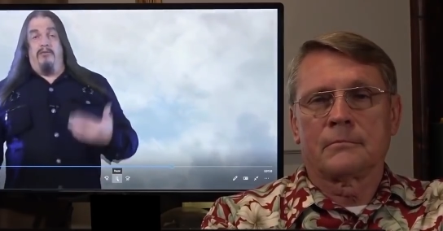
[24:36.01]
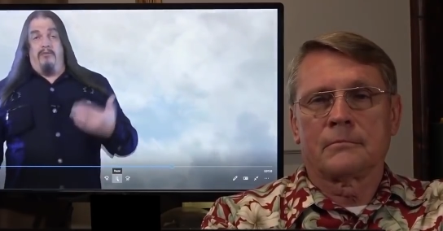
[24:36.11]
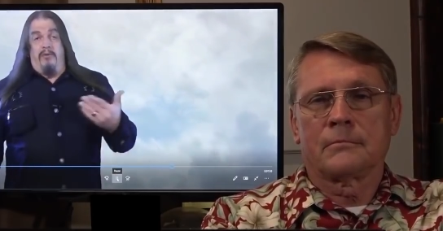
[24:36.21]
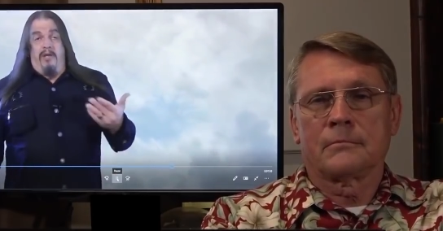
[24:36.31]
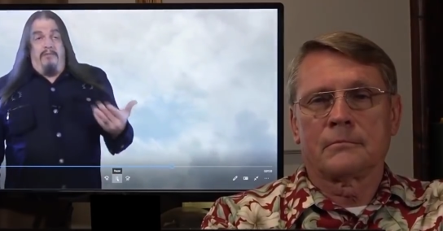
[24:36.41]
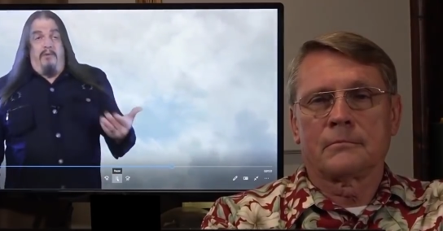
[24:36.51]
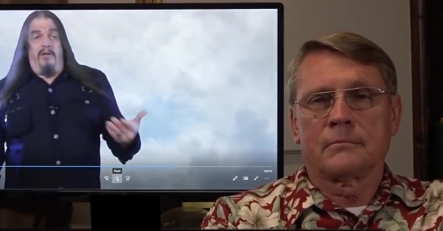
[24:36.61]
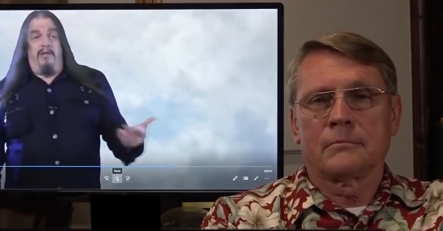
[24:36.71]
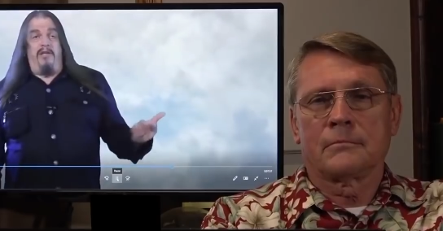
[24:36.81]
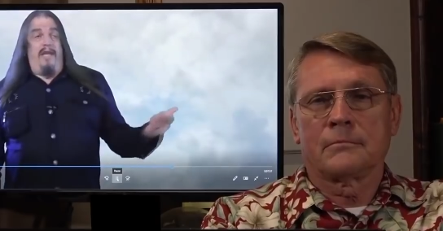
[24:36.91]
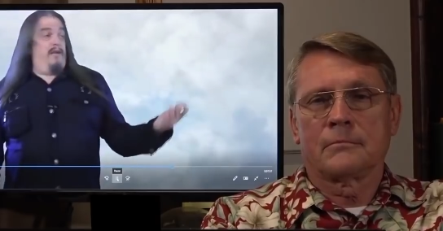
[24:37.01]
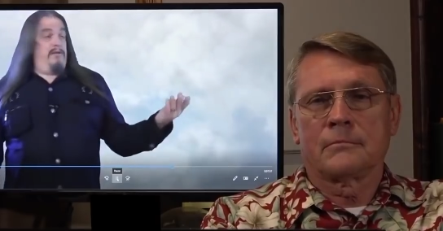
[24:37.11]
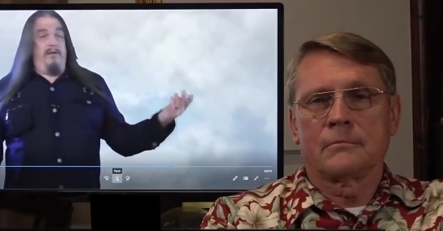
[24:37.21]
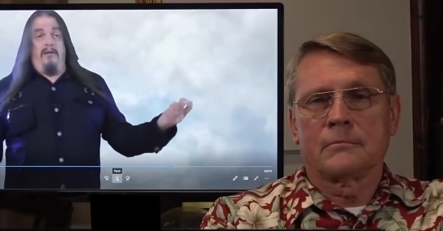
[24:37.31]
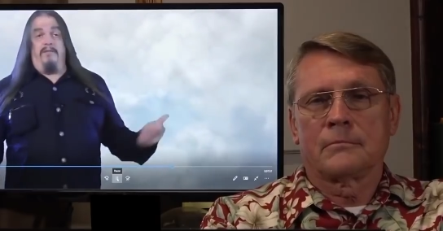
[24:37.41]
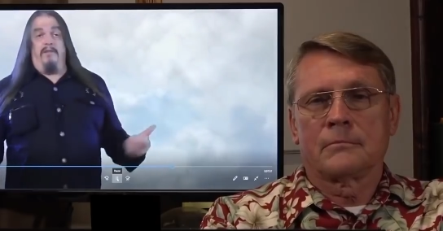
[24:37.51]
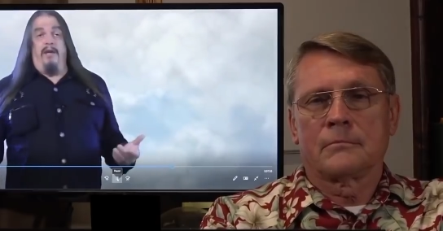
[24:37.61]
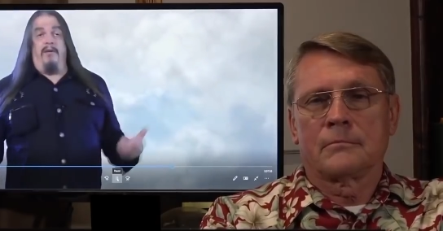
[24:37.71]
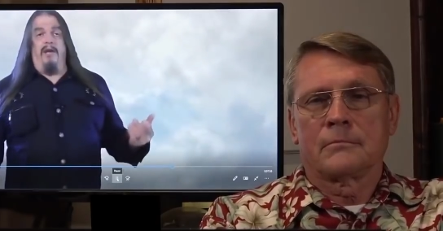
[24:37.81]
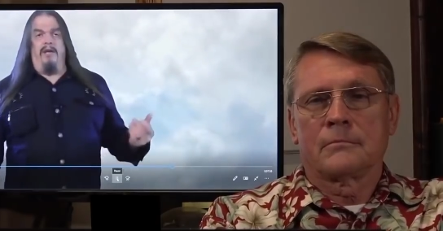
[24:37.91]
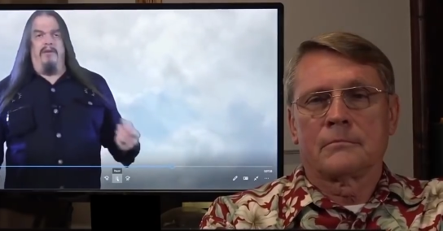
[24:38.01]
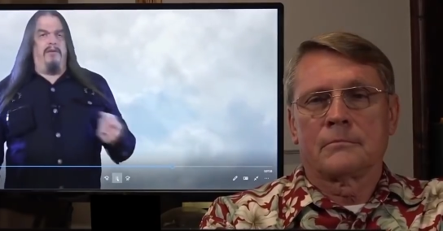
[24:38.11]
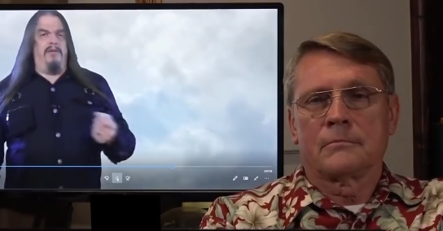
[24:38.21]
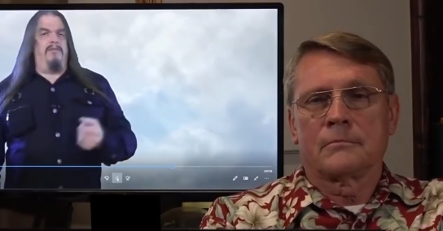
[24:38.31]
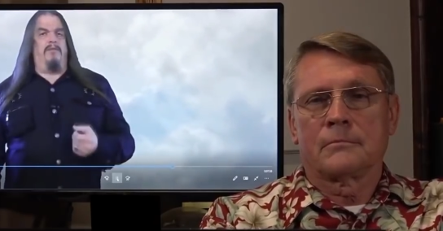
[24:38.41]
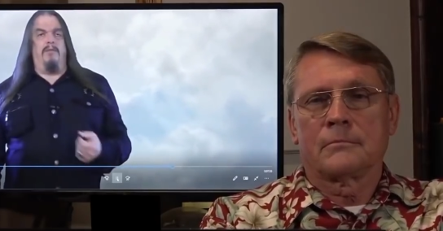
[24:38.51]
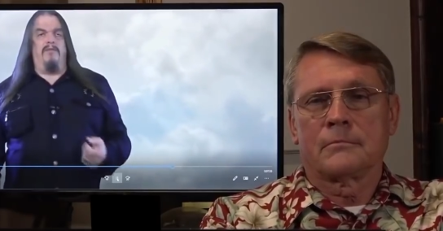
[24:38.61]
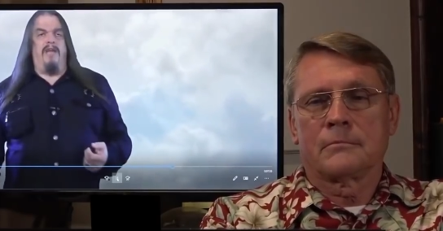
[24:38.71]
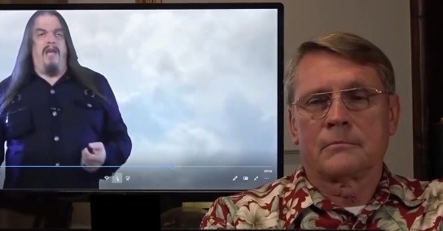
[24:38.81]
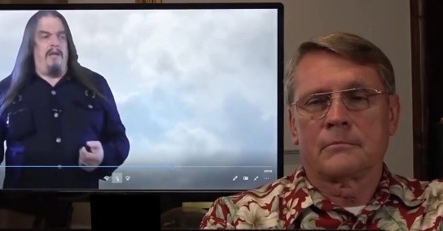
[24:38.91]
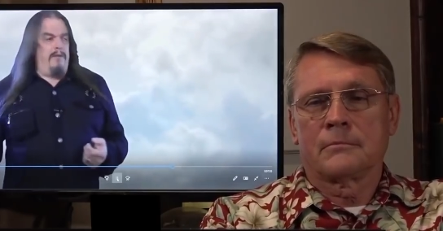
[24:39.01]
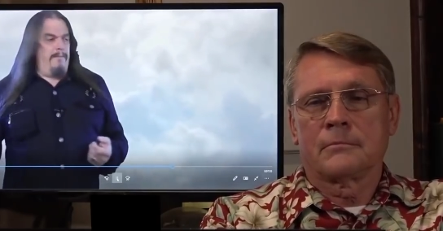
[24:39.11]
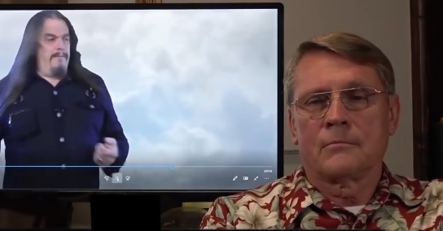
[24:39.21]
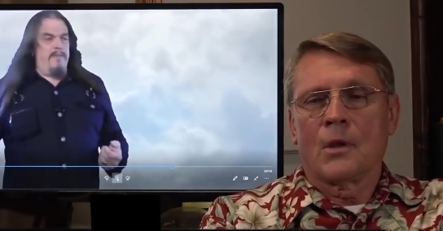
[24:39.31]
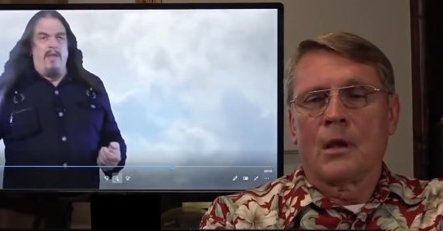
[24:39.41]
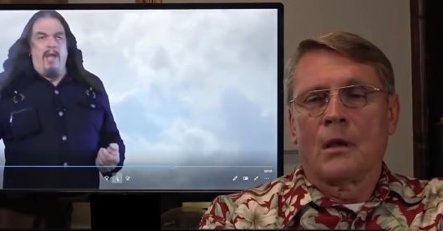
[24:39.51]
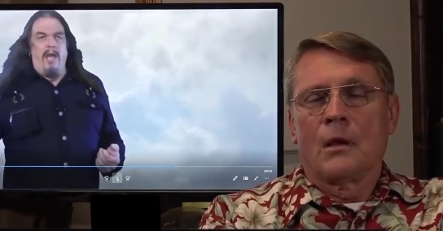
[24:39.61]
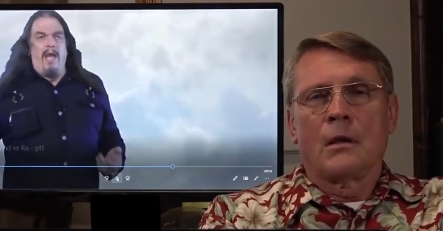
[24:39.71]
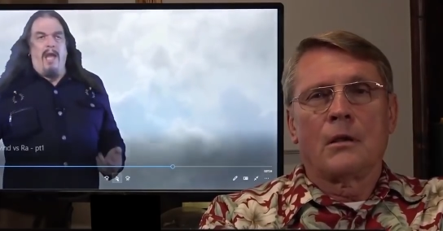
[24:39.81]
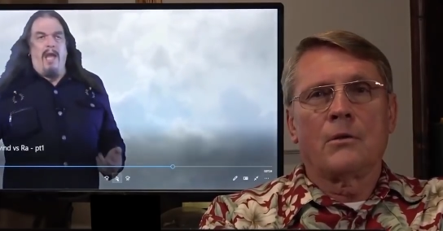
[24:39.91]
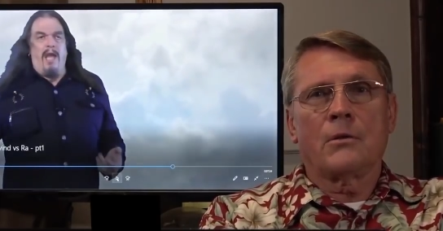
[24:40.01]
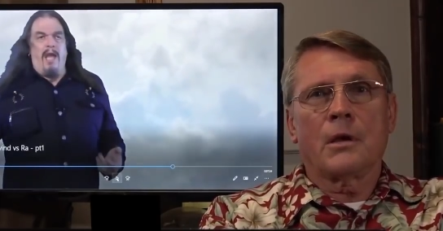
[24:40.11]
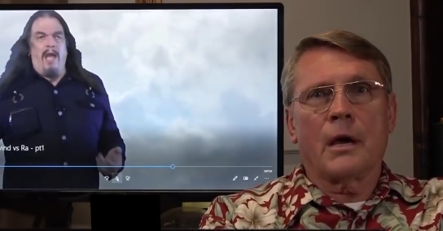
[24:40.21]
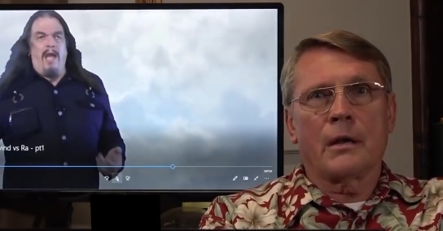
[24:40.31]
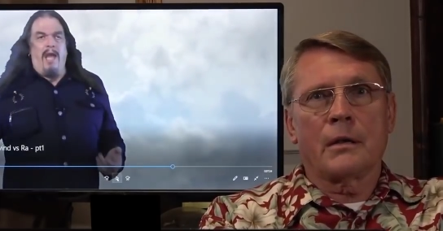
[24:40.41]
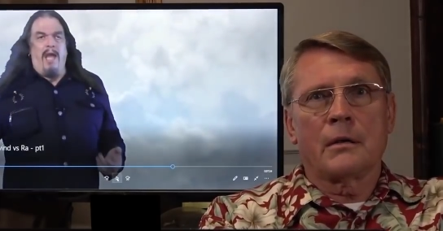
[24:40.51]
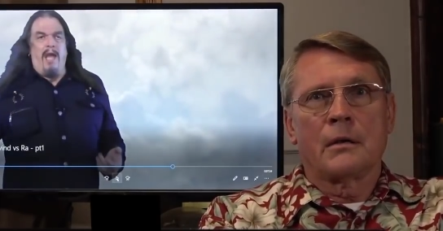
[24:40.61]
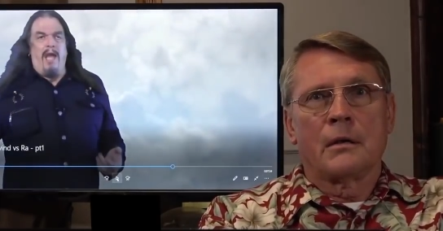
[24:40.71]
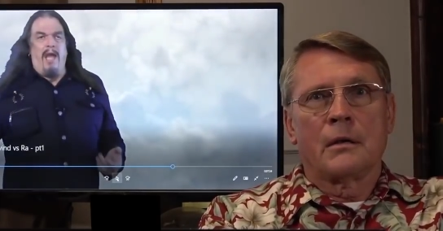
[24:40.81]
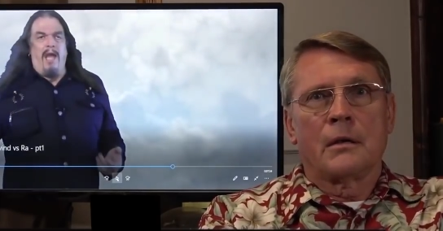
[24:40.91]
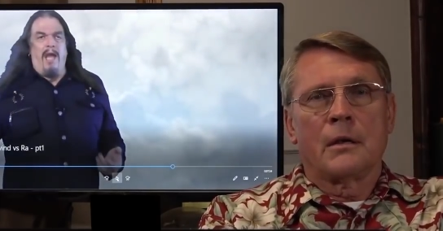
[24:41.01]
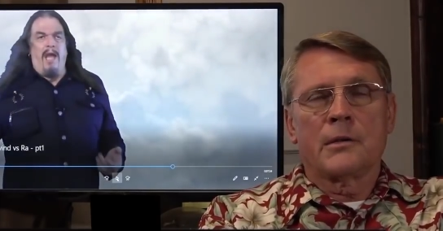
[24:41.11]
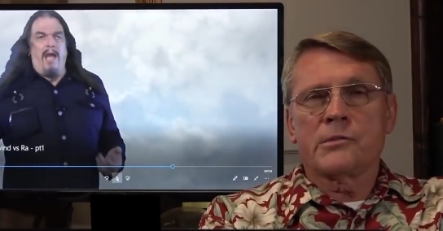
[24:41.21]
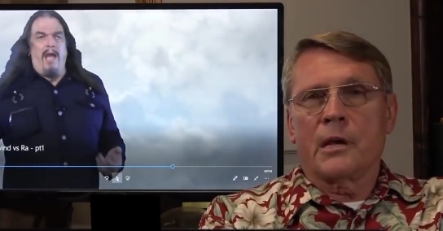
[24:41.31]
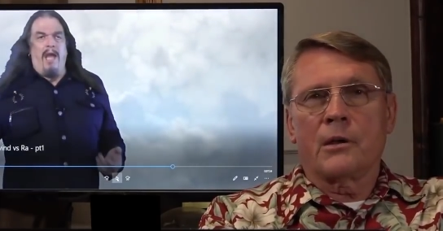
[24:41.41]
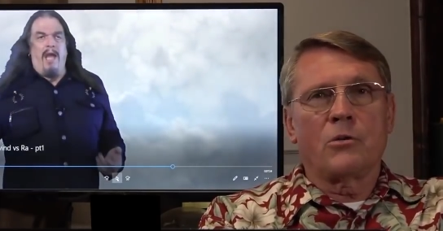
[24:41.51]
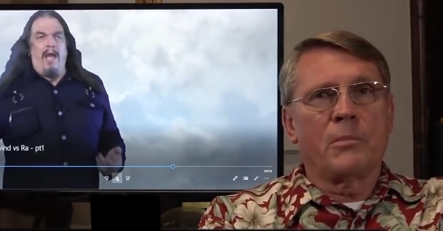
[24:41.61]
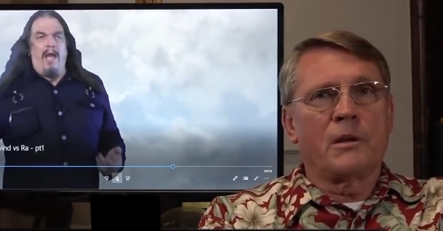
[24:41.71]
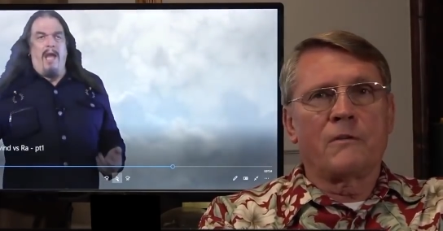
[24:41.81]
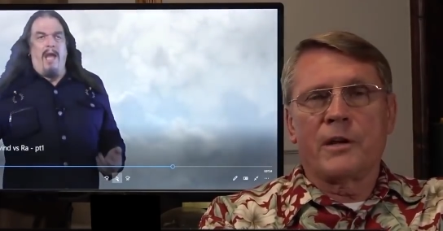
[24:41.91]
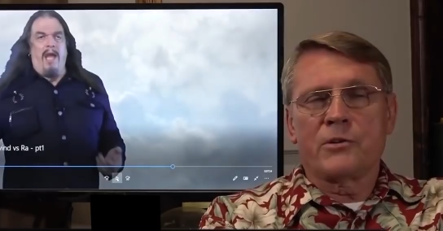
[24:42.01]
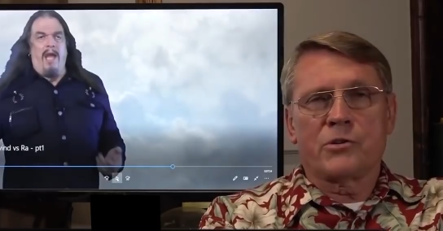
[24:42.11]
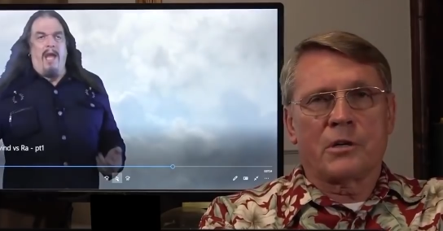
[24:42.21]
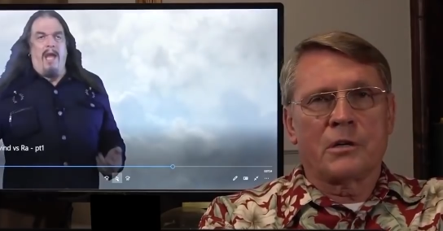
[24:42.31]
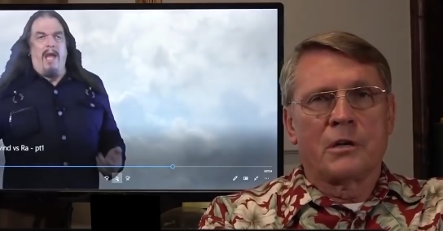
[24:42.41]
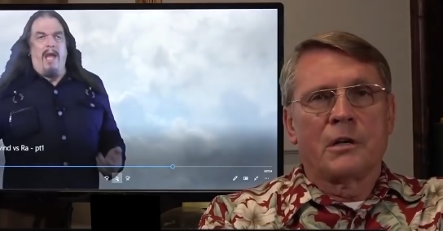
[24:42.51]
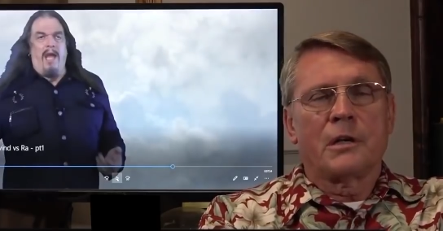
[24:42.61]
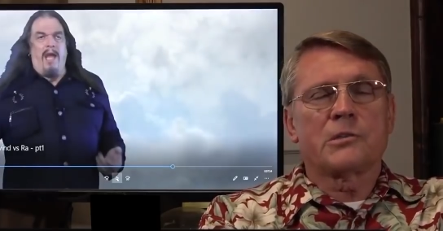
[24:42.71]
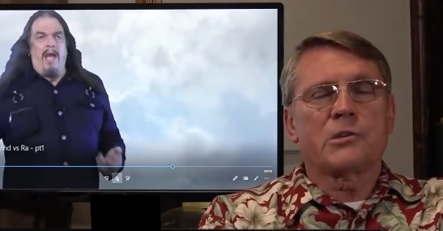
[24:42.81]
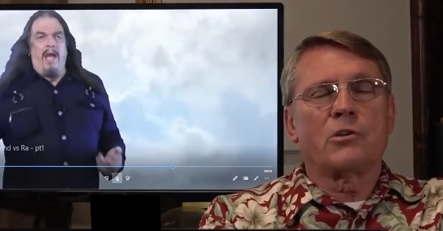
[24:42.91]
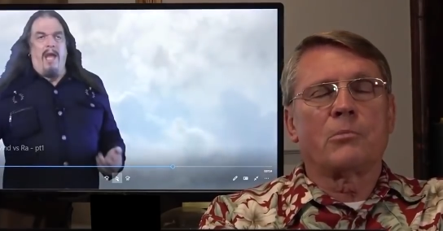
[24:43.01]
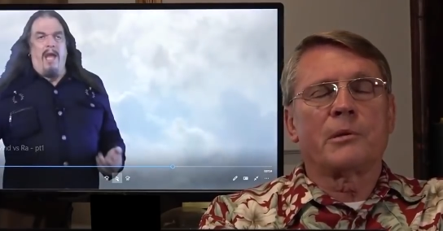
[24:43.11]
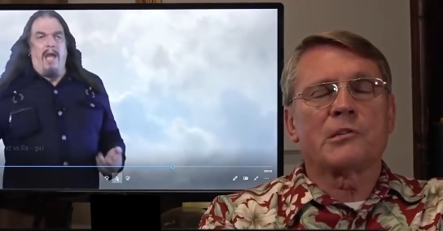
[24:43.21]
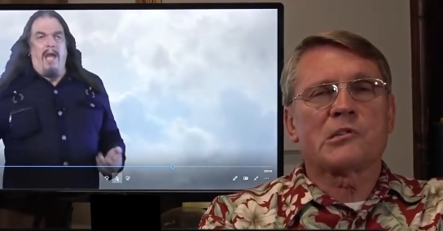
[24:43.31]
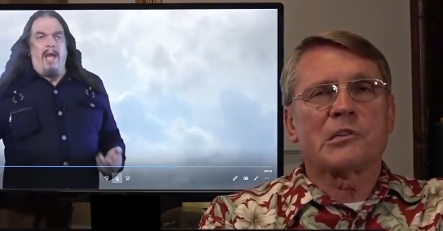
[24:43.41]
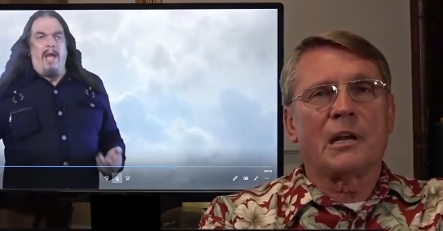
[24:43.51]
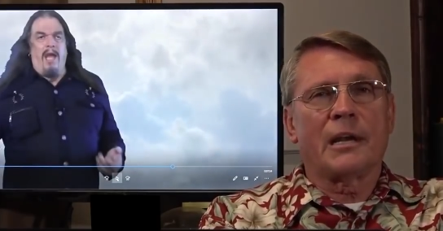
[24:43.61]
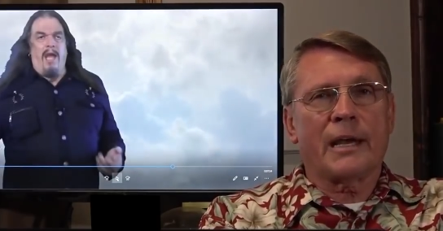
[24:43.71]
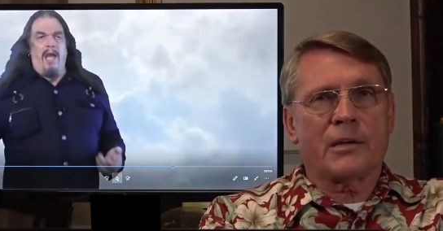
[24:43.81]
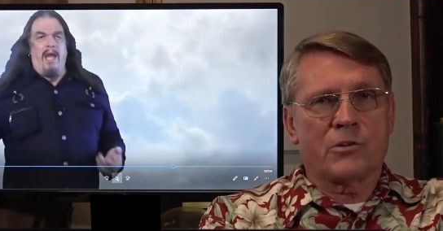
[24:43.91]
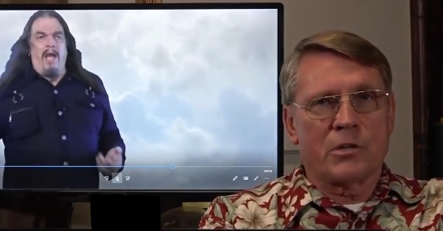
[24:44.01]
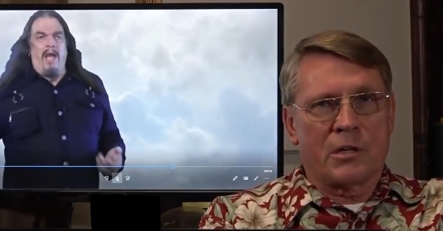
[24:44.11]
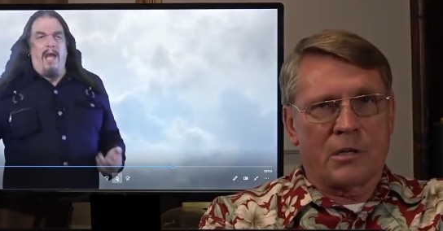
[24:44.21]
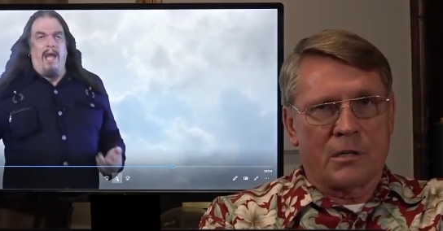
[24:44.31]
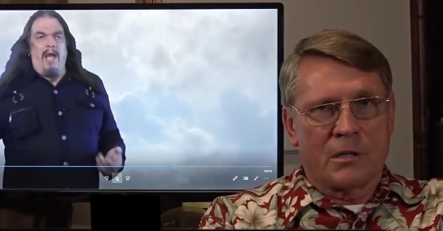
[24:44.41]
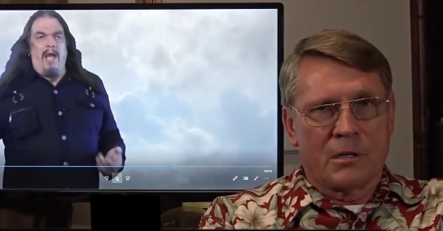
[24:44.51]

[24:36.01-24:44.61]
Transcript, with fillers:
Speaker 1: to derive broccoli and cauliflower out of an early form of kale.
Speaker 2: You got it. It's not a human invention. It's a human selection.